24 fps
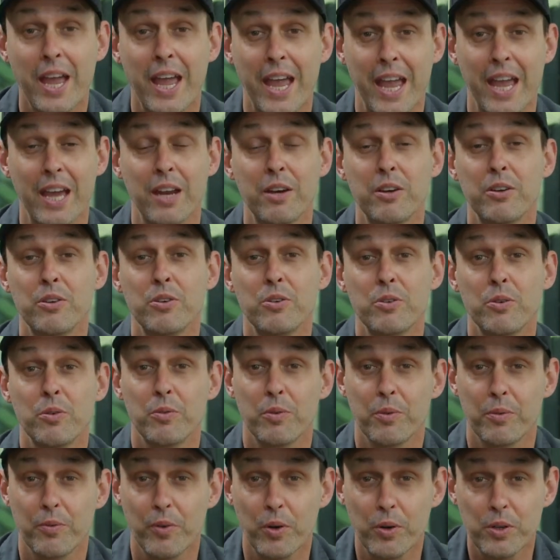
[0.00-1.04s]
And
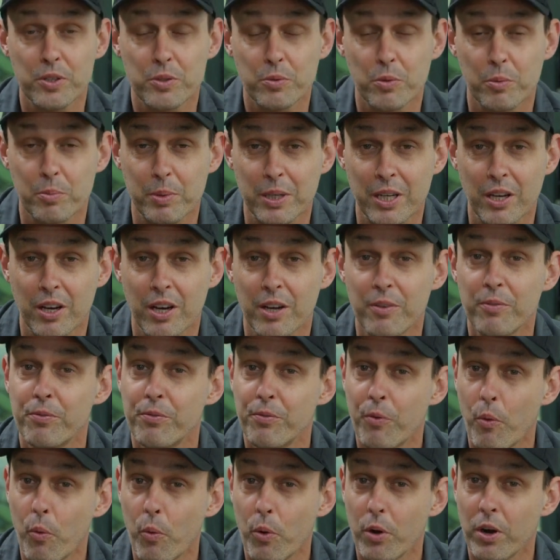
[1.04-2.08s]
the focus will be on
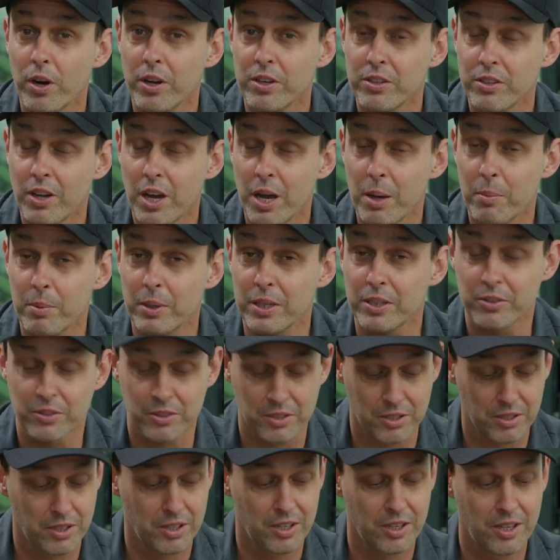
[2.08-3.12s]
4 topics:
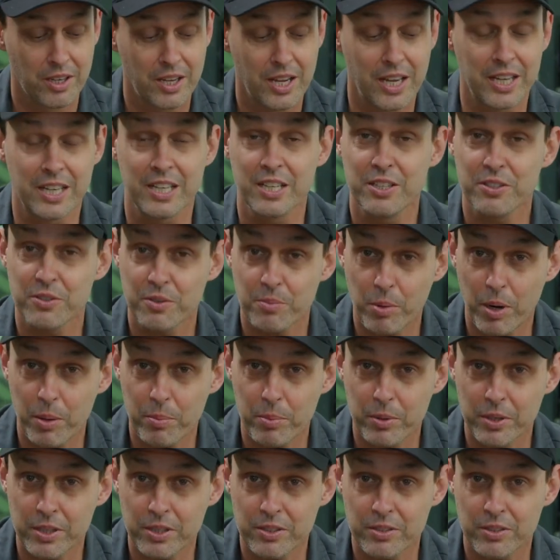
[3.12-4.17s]
adhesive
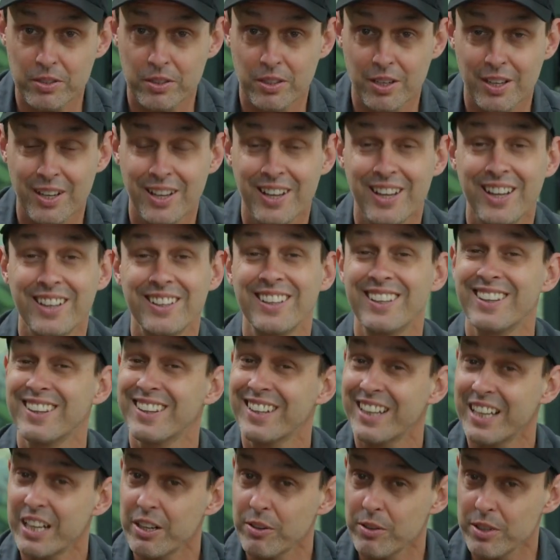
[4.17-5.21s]
properties, the
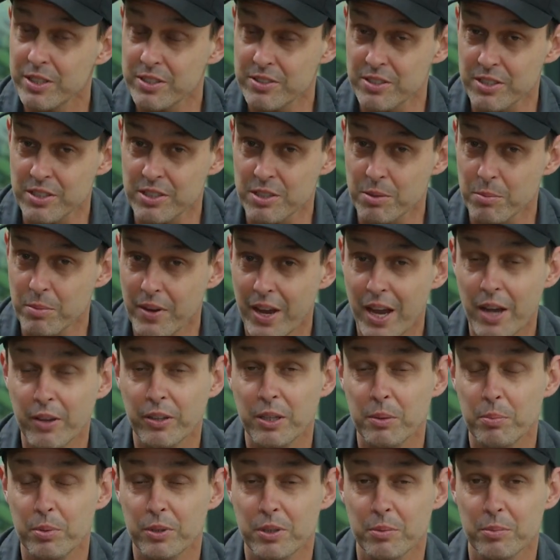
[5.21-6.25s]
layering system, how
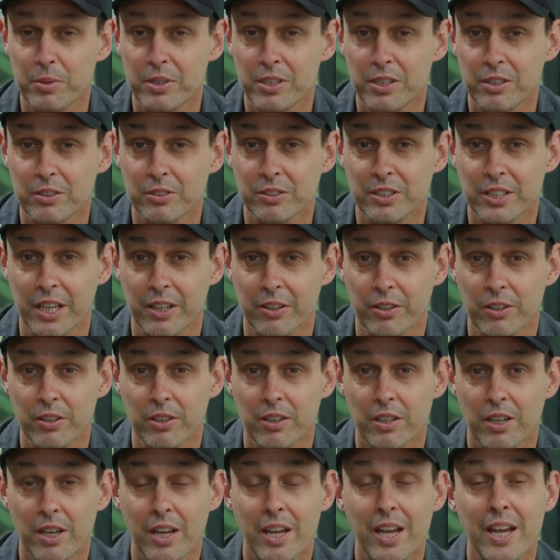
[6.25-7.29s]
they put the material together,
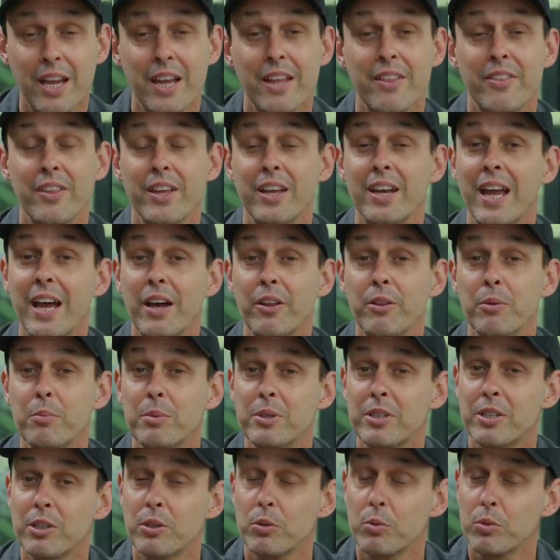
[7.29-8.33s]
then how the
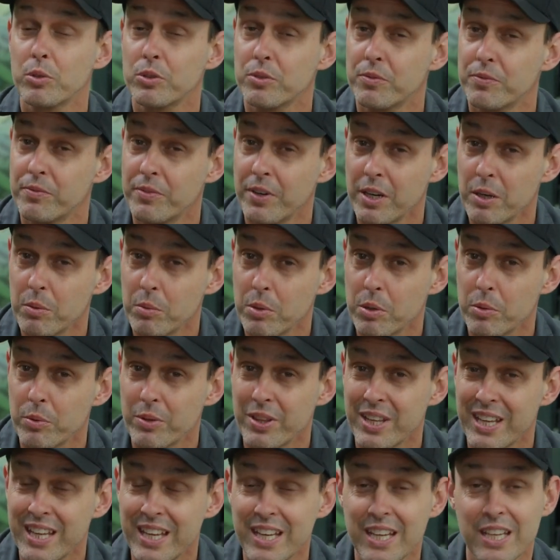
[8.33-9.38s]
material works very well
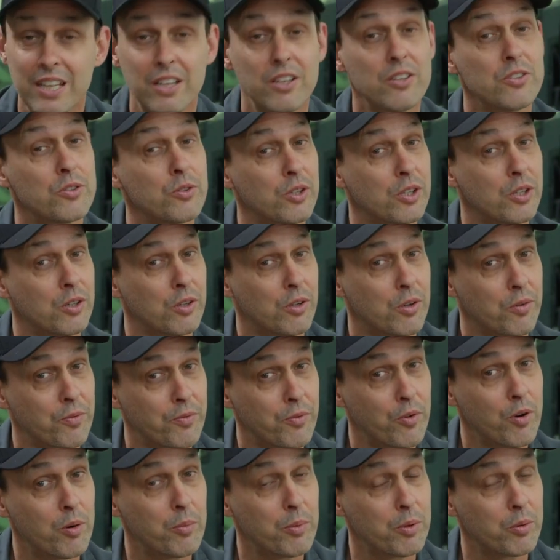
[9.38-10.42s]
with heat so you can
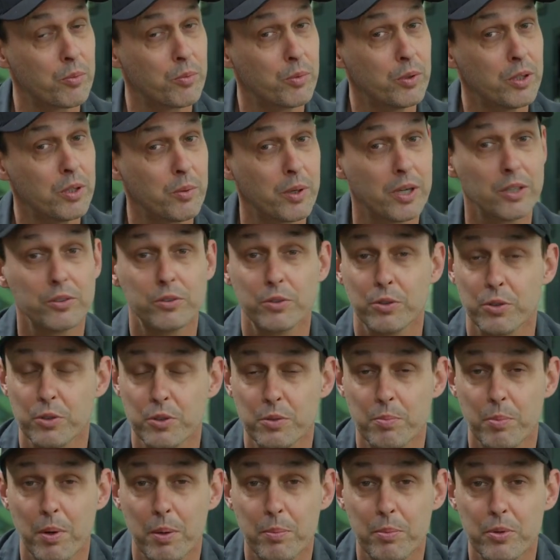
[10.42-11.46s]
conform it really well to
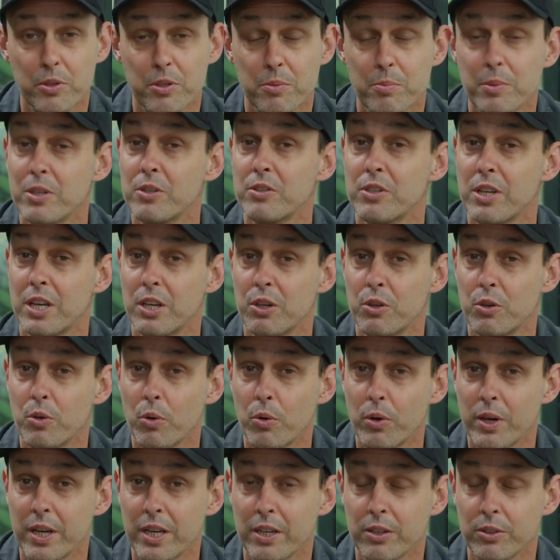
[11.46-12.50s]
those bumpers, mirrors, and
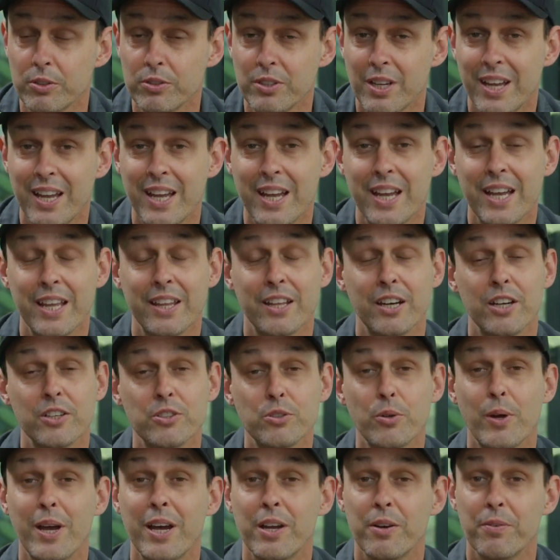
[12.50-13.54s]
door handles, and then
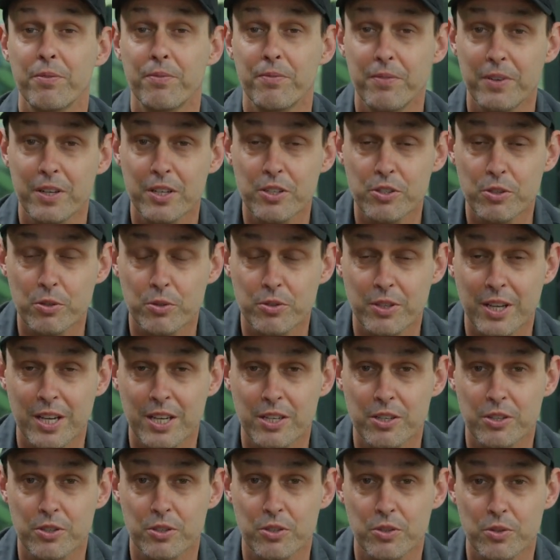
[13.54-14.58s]
also how to finish those
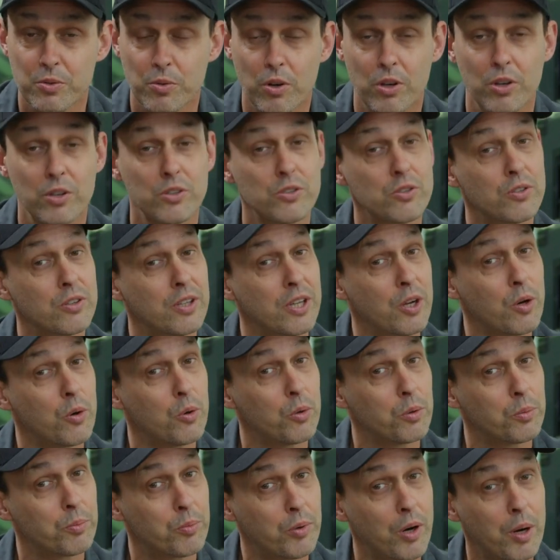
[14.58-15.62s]
edges strong so they
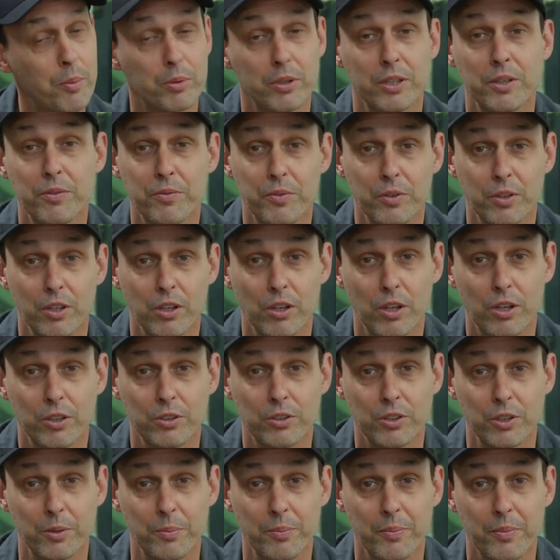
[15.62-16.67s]
hold properly for the long
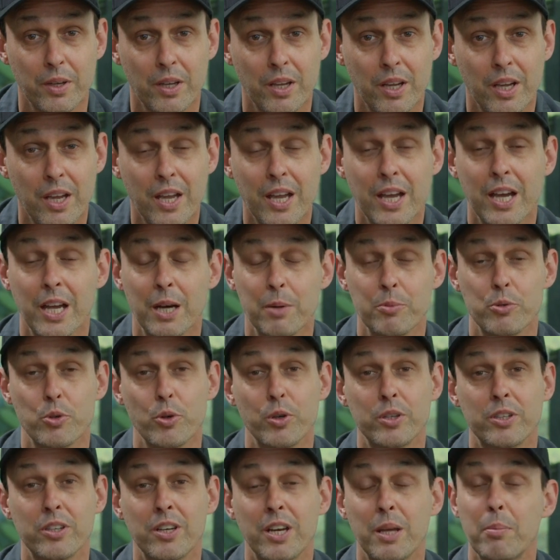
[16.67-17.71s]
term. And I'm
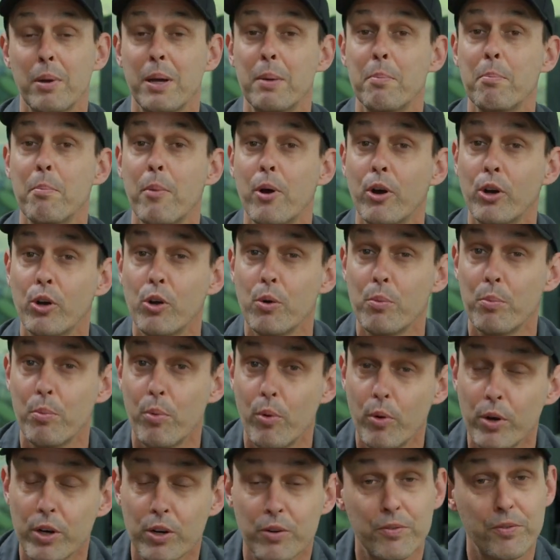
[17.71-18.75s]
joined today by Marco
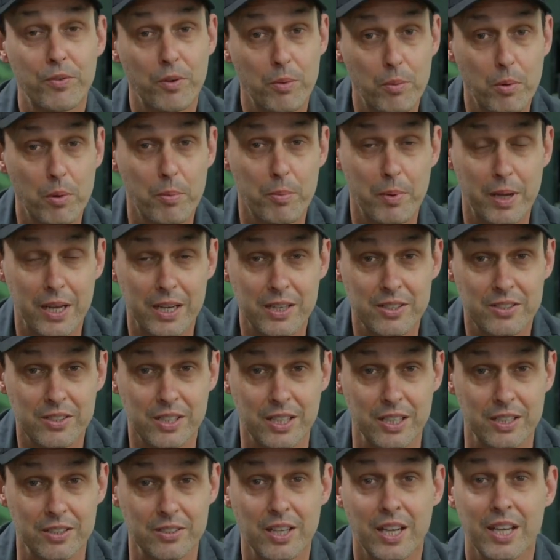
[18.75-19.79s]
Boyer from
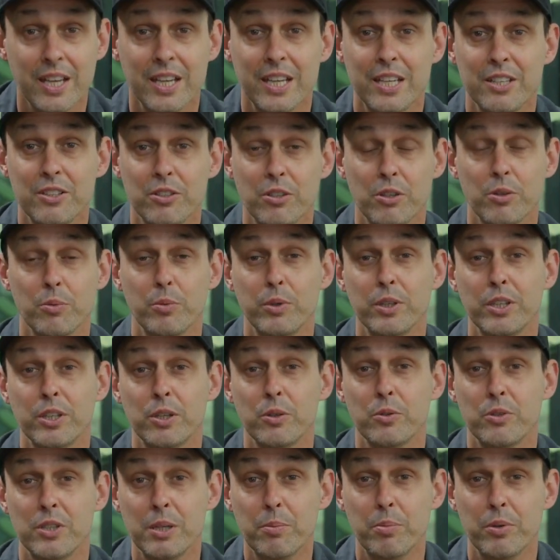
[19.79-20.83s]
Omega-Skinz. He's going to really
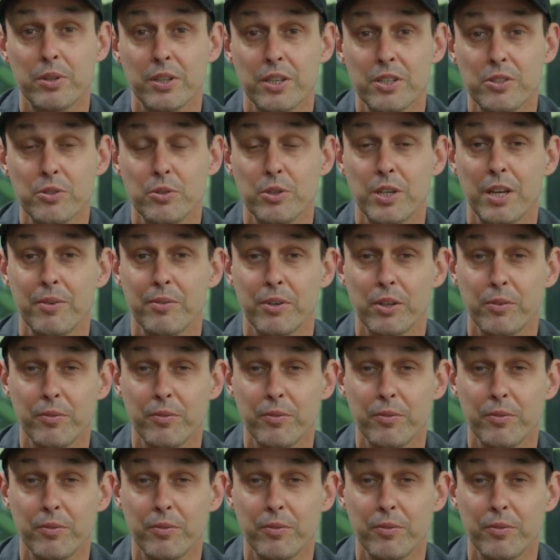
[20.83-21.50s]
go deep with us so you have a